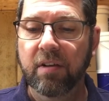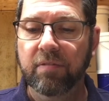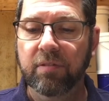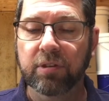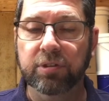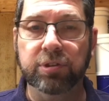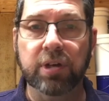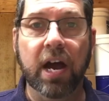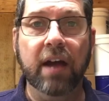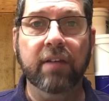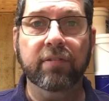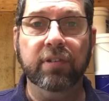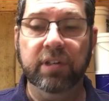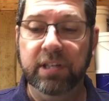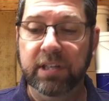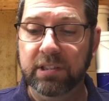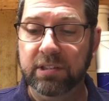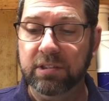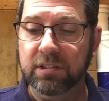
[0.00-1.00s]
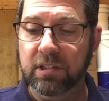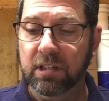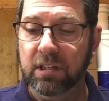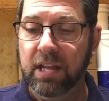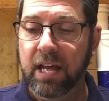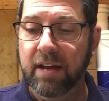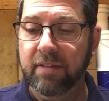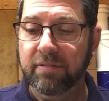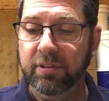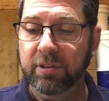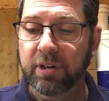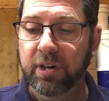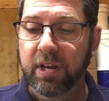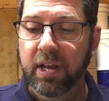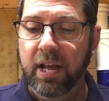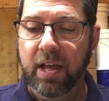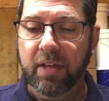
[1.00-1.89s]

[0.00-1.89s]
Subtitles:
The driver hits the lever,